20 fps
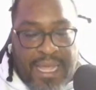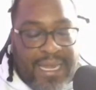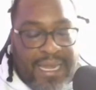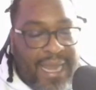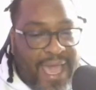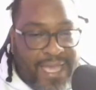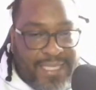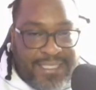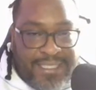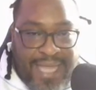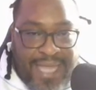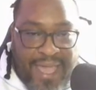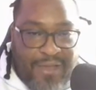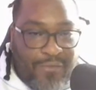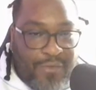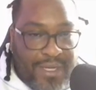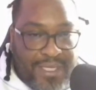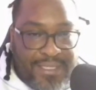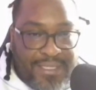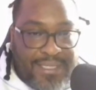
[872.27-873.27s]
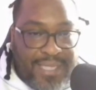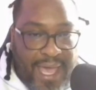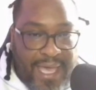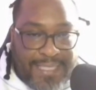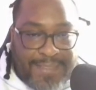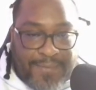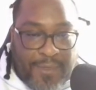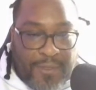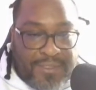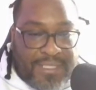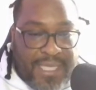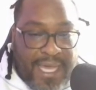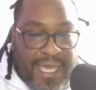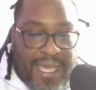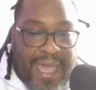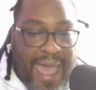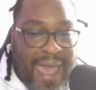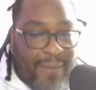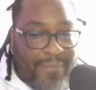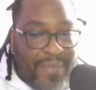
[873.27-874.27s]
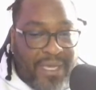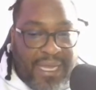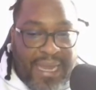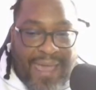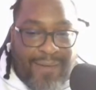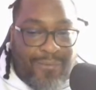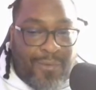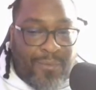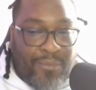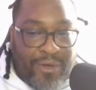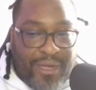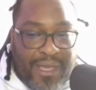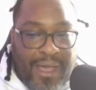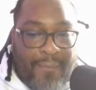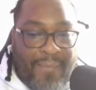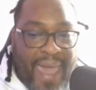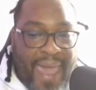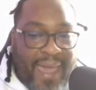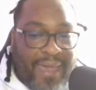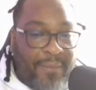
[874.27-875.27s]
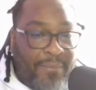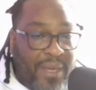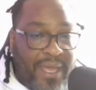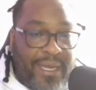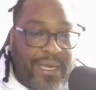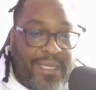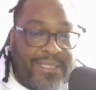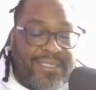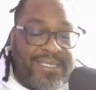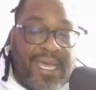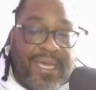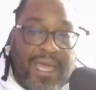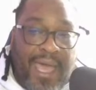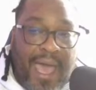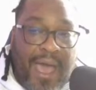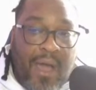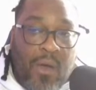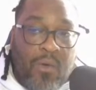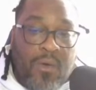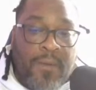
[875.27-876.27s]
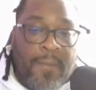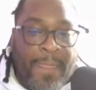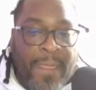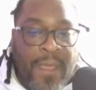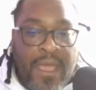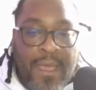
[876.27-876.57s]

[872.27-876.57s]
Last night was the expose. I'd be glad when Bree come back and play the second hour,